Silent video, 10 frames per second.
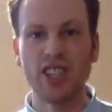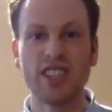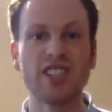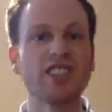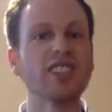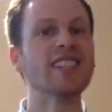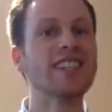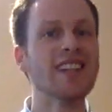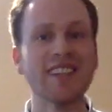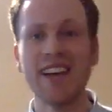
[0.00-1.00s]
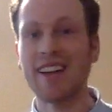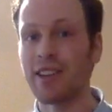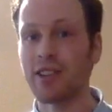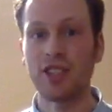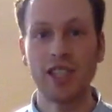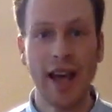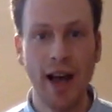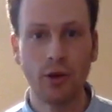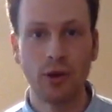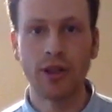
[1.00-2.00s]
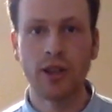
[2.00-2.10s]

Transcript: it's good to get that energy out.